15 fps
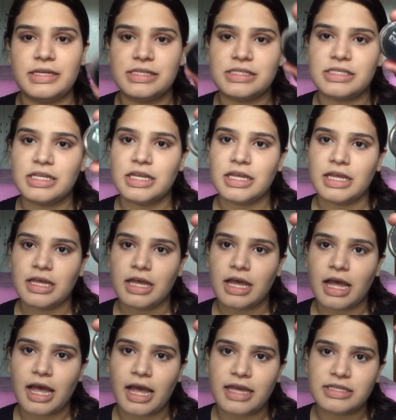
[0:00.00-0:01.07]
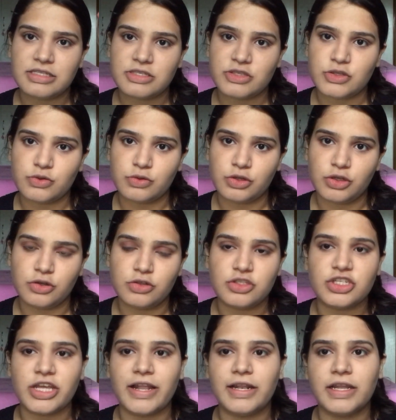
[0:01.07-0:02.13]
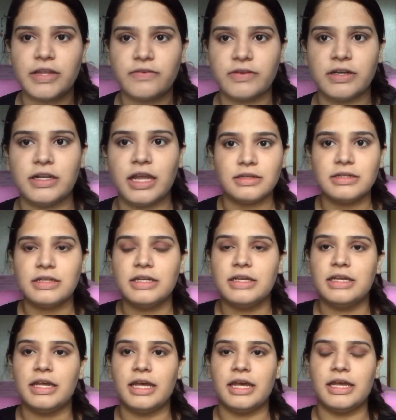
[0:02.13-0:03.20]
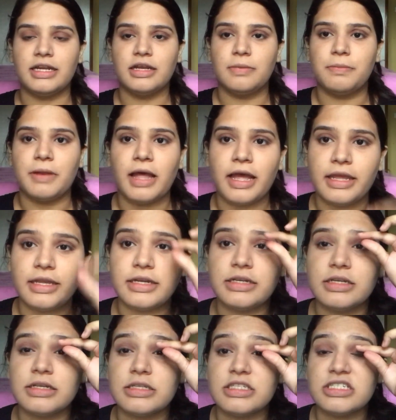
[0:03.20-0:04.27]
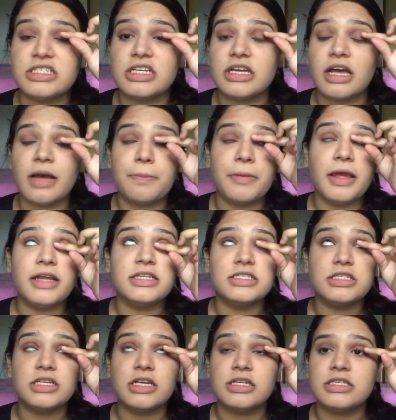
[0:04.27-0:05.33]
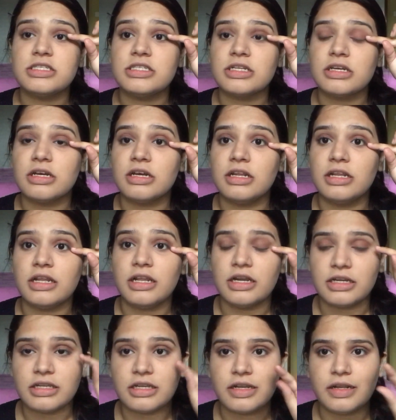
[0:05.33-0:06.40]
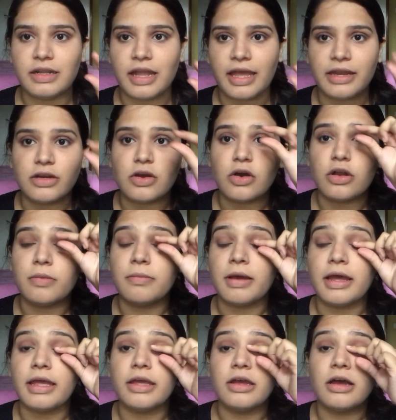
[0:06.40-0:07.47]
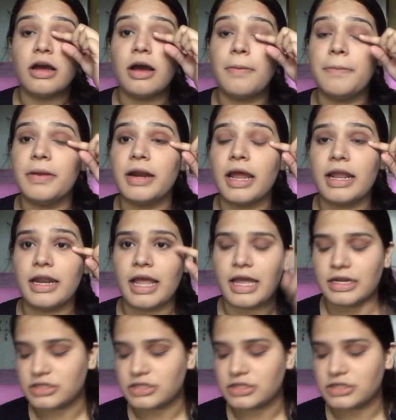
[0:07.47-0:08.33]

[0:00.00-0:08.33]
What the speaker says: Maybelline's Eye Studio Gel Lip Liner and apply just a little line on my upper